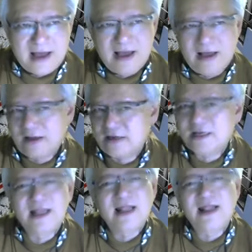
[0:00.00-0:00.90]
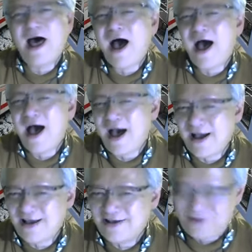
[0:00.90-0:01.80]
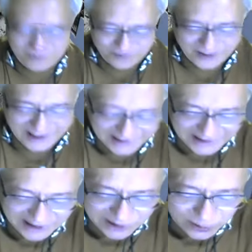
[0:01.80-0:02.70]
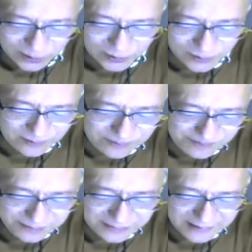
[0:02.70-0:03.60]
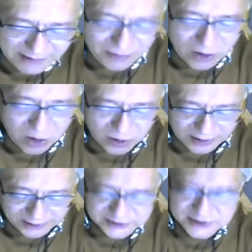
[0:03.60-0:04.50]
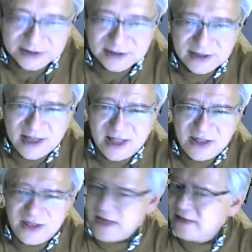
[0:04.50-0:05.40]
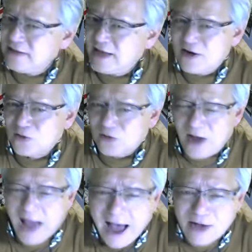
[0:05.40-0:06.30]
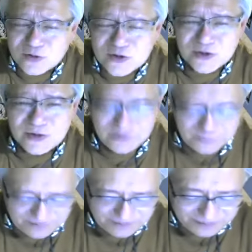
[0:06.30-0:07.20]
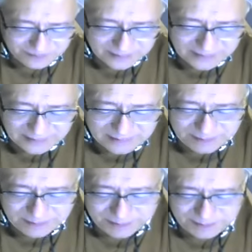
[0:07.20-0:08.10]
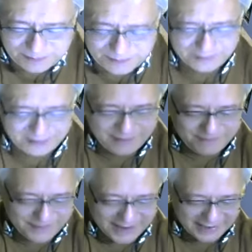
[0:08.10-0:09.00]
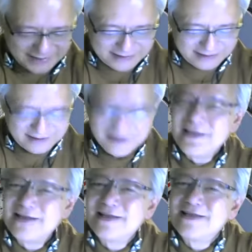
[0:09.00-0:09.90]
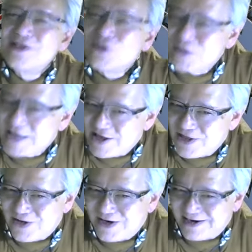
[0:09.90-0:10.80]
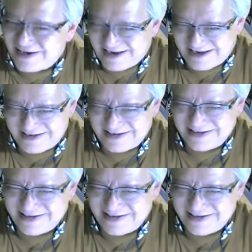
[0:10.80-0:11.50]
a clock or radio apart, then they don't know how to put them back together again.